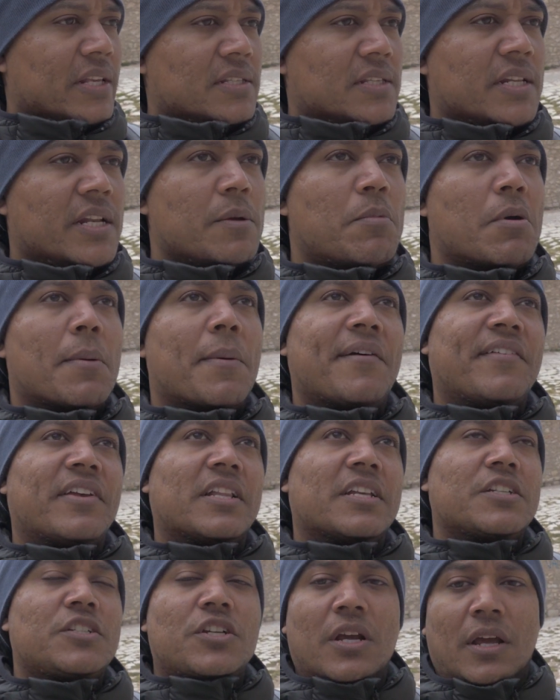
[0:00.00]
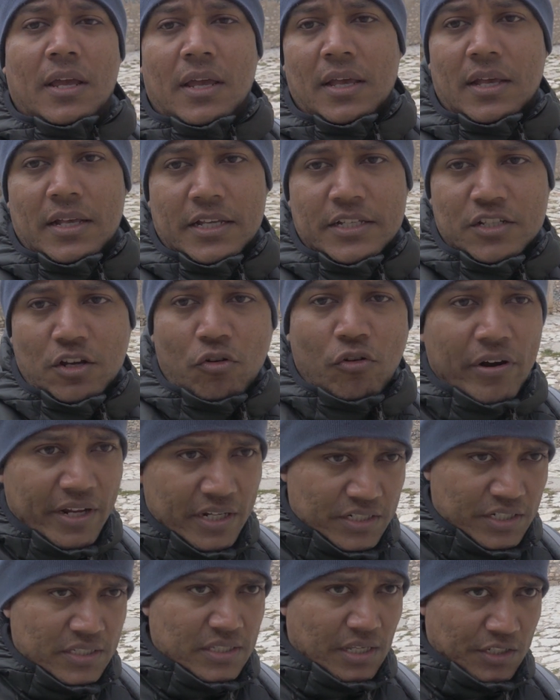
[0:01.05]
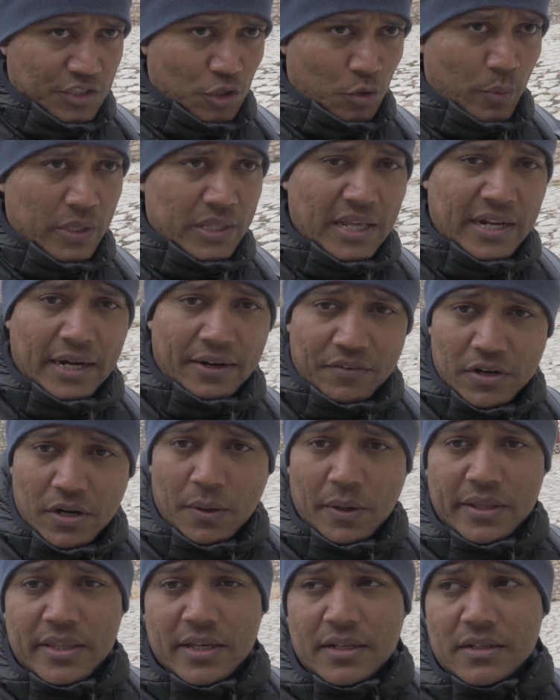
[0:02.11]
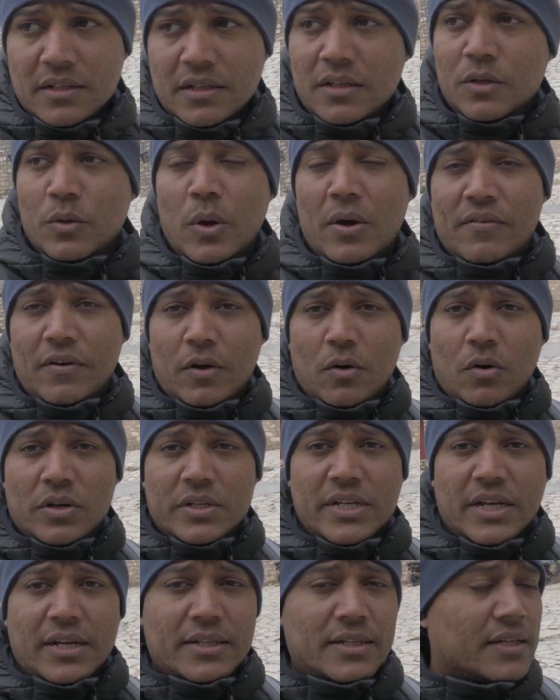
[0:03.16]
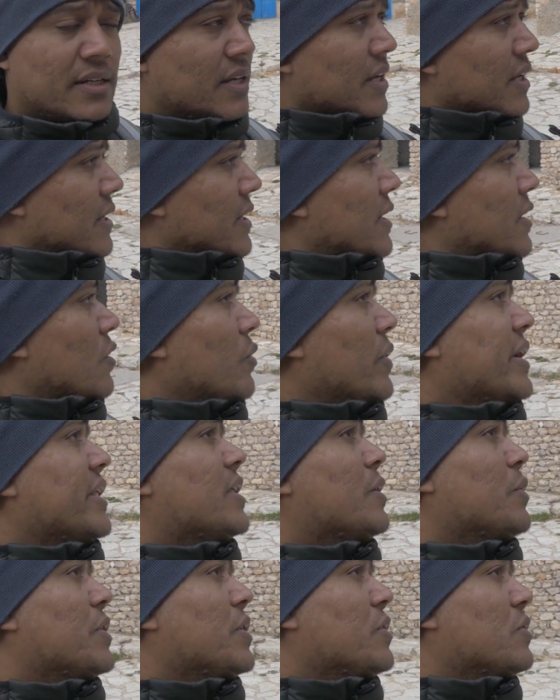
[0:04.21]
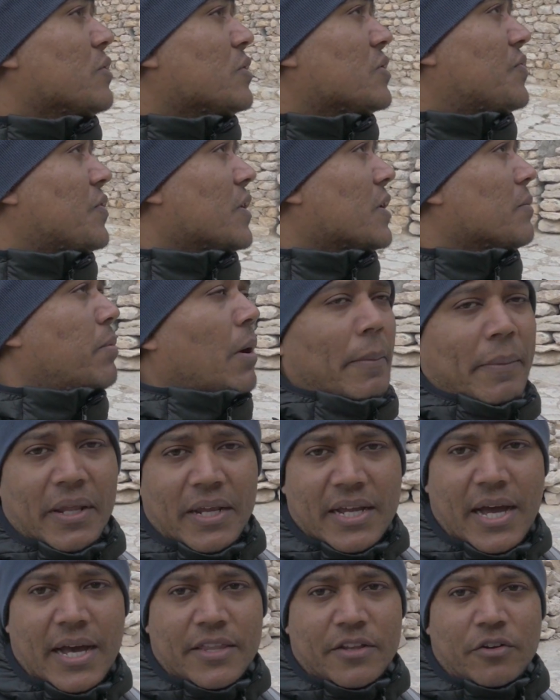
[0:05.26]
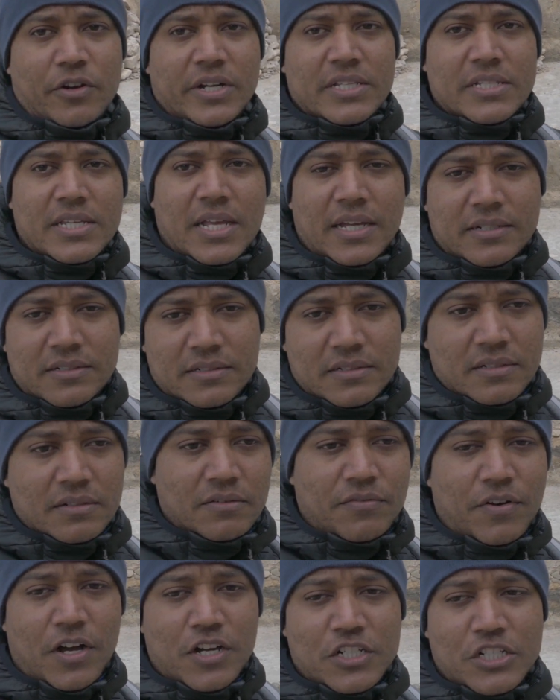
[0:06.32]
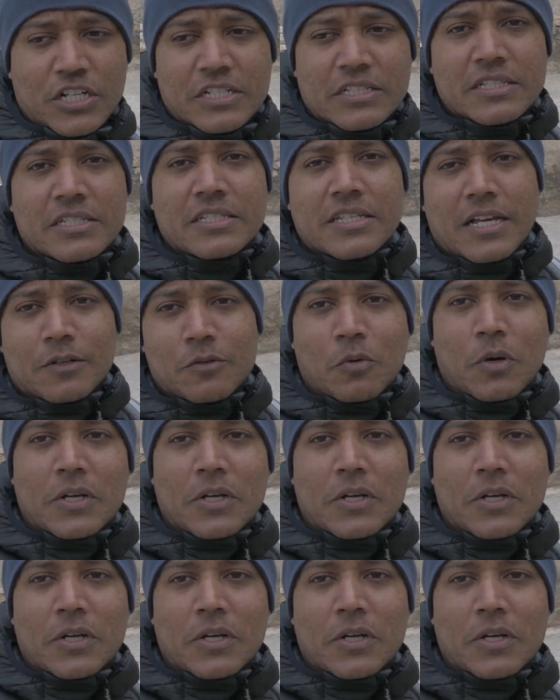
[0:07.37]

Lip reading: In the Berber village is arranged in such a way that every now and then you have a courtyard where they would use for public gatherings and functions and